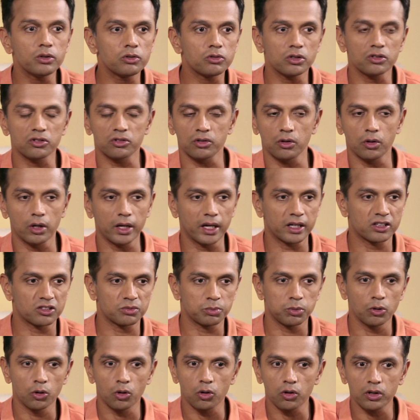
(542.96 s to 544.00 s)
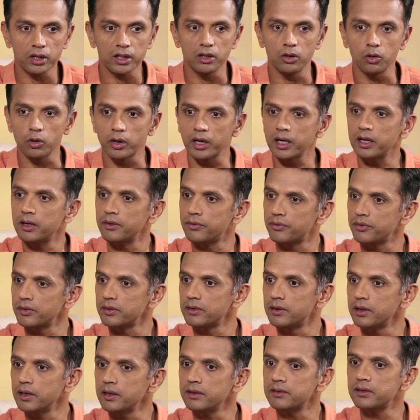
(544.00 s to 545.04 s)
explore and look at different things and
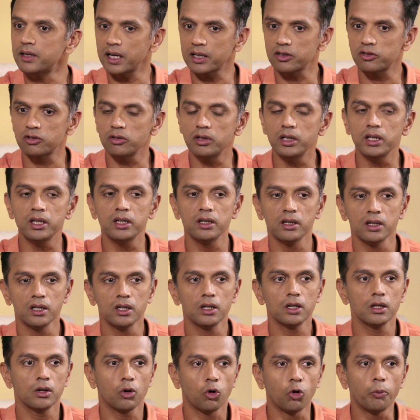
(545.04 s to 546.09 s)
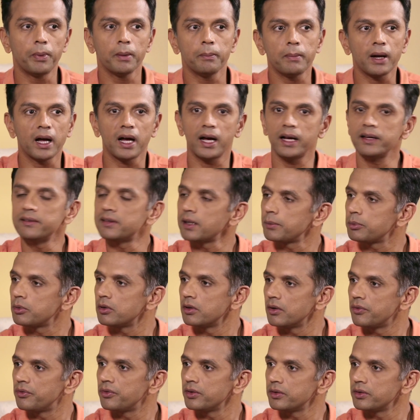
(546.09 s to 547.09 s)
actually open my eyes up to different things.